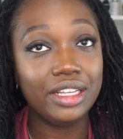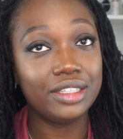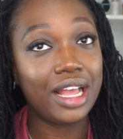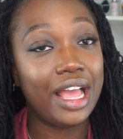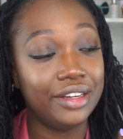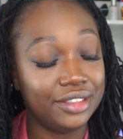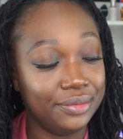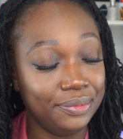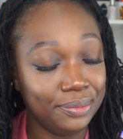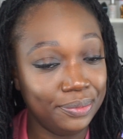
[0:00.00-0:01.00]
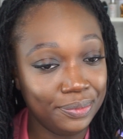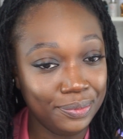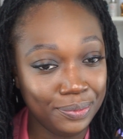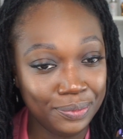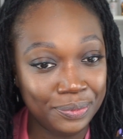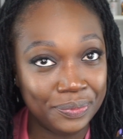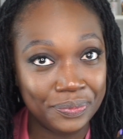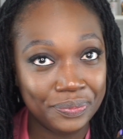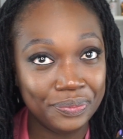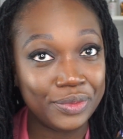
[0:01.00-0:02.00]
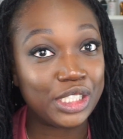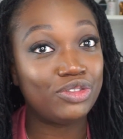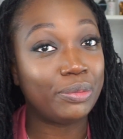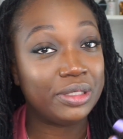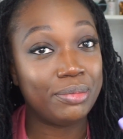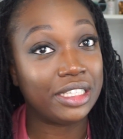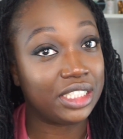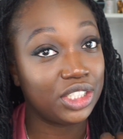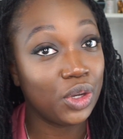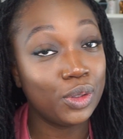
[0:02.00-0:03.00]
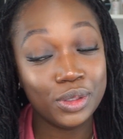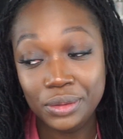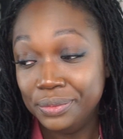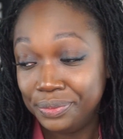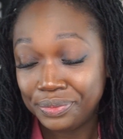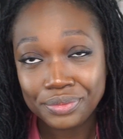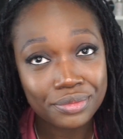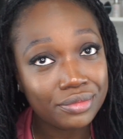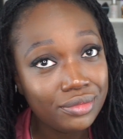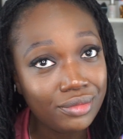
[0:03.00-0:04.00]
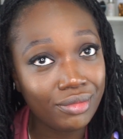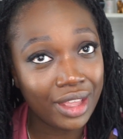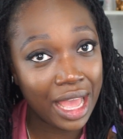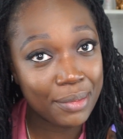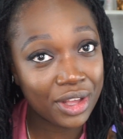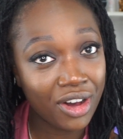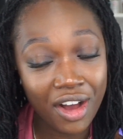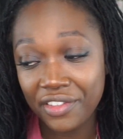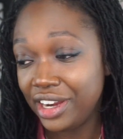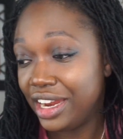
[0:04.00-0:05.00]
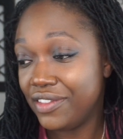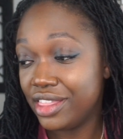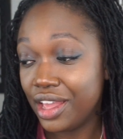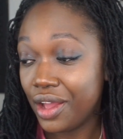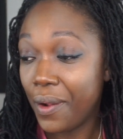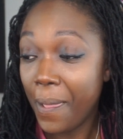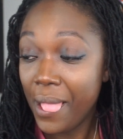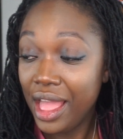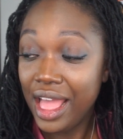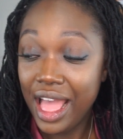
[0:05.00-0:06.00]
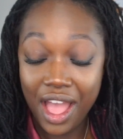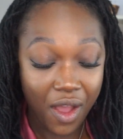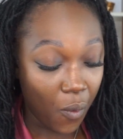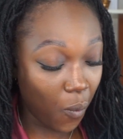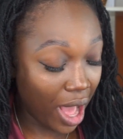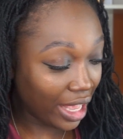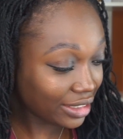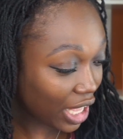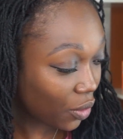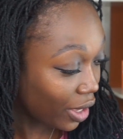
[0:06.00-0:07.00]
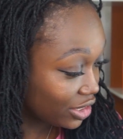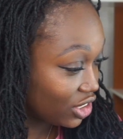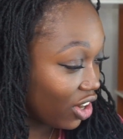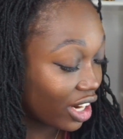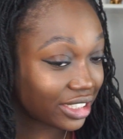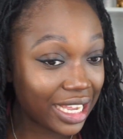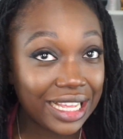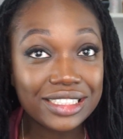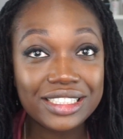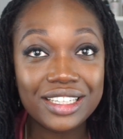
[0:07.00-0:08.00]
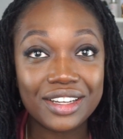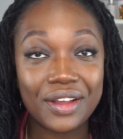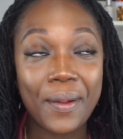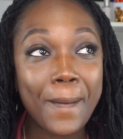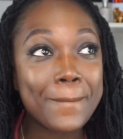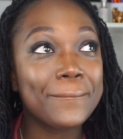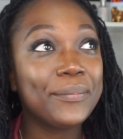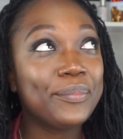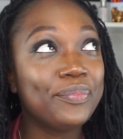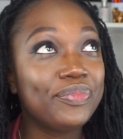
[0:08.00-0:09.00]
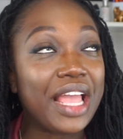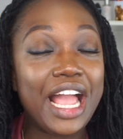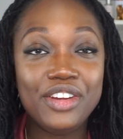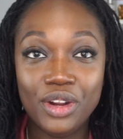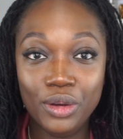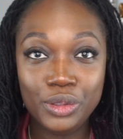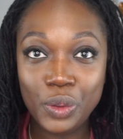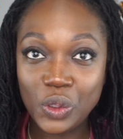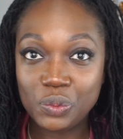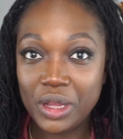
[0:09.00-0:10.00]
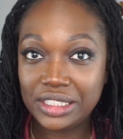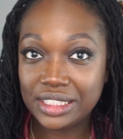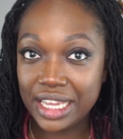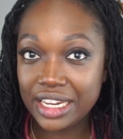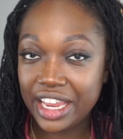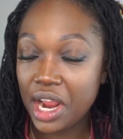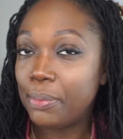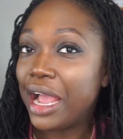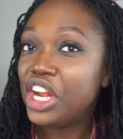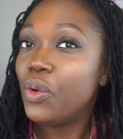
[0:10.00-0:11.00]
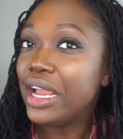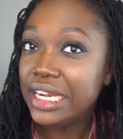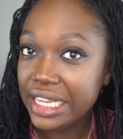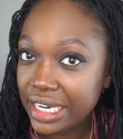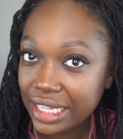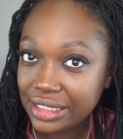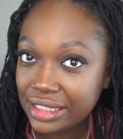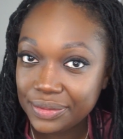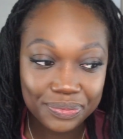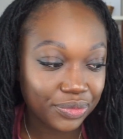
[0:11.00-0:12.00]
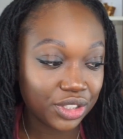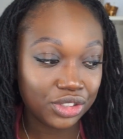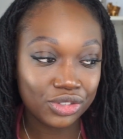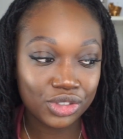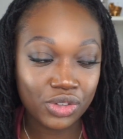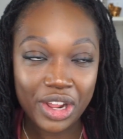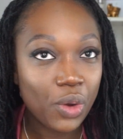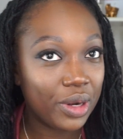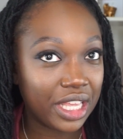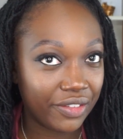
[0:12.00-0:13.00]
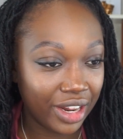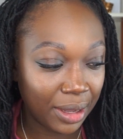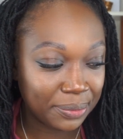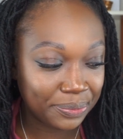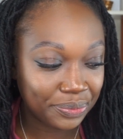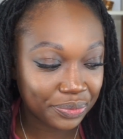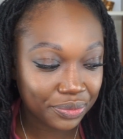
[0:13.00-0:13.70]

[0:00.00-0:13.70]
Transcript: kind of disrupted my soul. Had me coughing and everything. Why is that question so hard to answer? I don't use much skincare, but I know I need it. So I don't want to give it up.